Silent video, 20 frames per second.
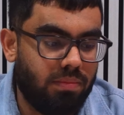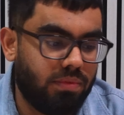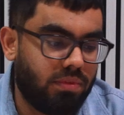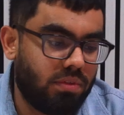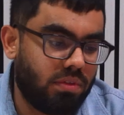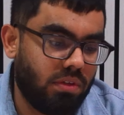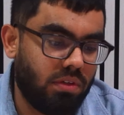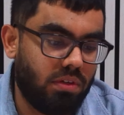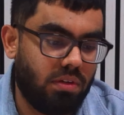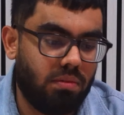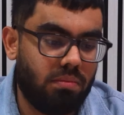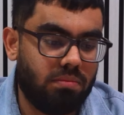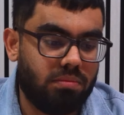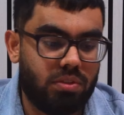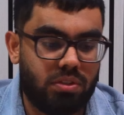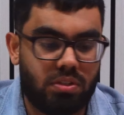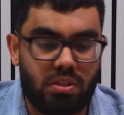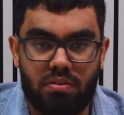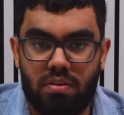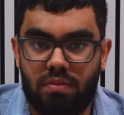So I'm
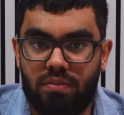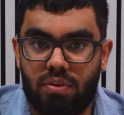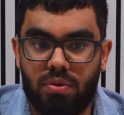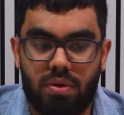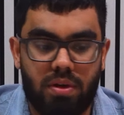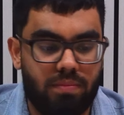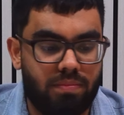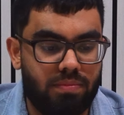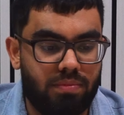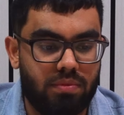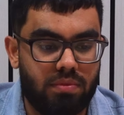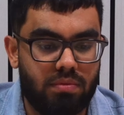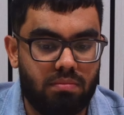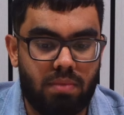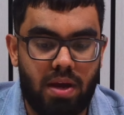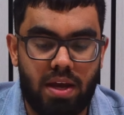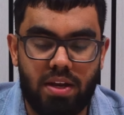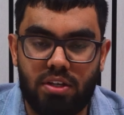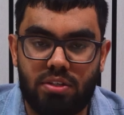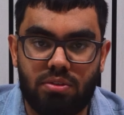just going to review it.
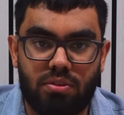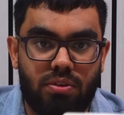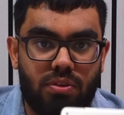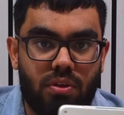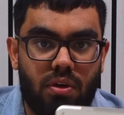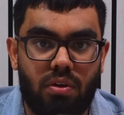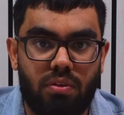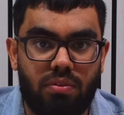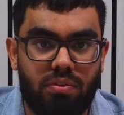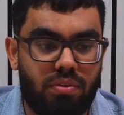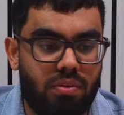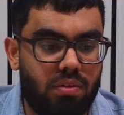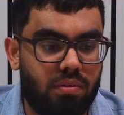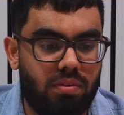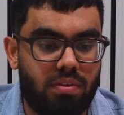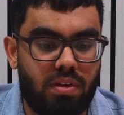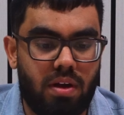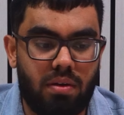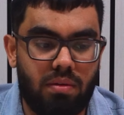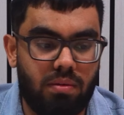My initial thoughts
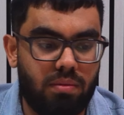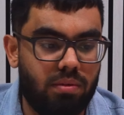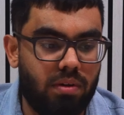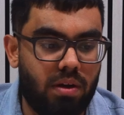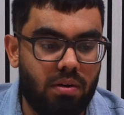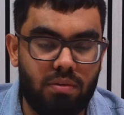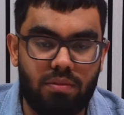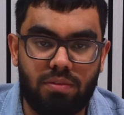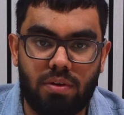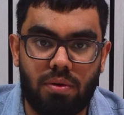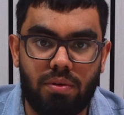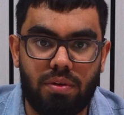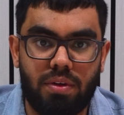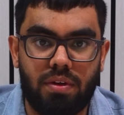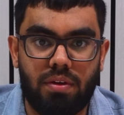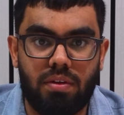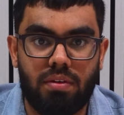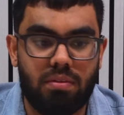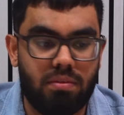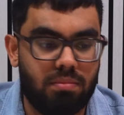of how I found
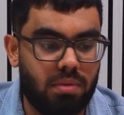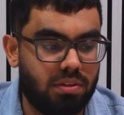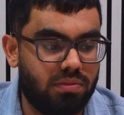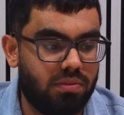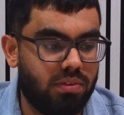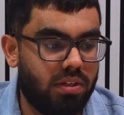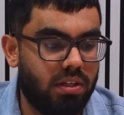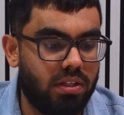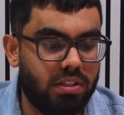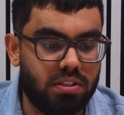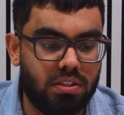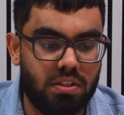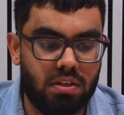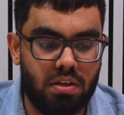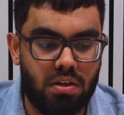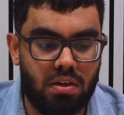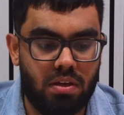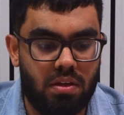it the past few days.